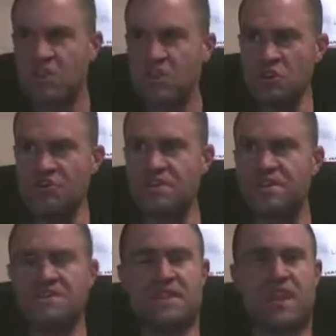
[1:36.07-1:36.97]
you have to
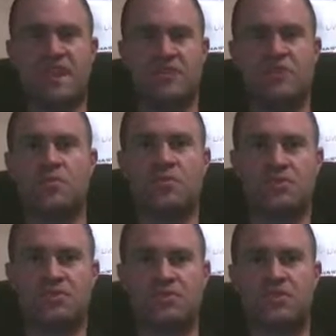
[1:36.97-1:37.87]
decide your
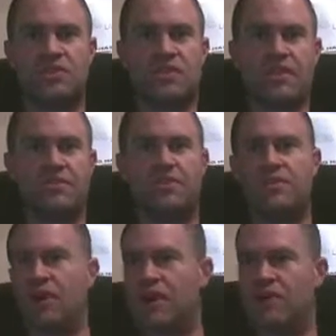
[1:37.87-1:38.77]
personal
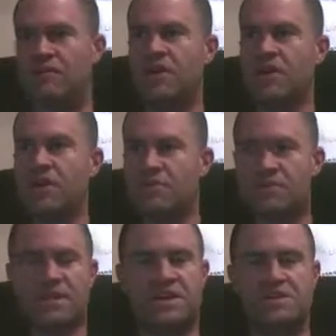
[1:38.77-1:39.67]
level of
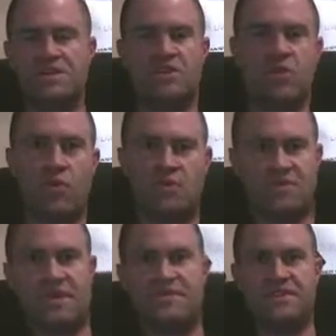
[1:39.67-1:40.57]
protection or
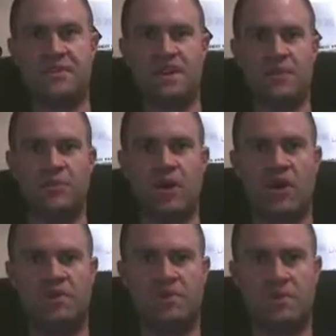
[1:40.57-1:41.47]
safety in
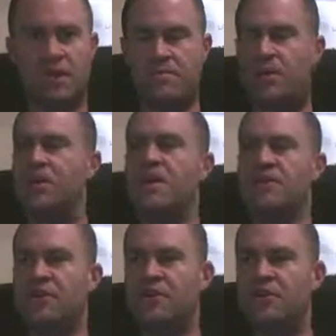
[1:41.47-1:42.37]
regards to paintball.
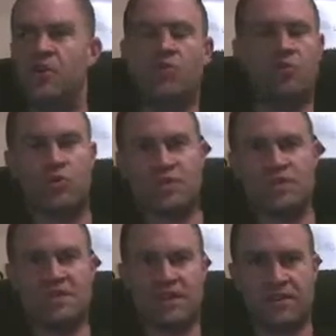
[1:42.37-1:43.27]
There are no
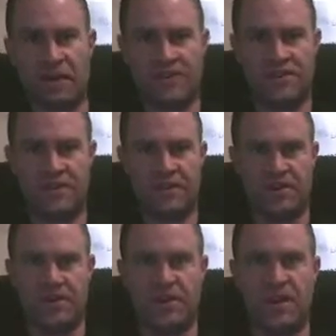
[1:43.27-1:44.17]
rules that are out there,
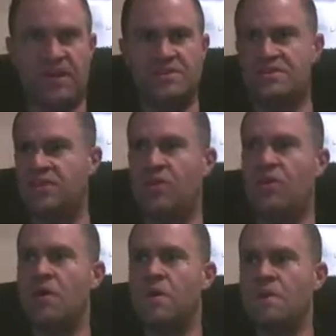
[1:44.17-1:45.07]
okay? So,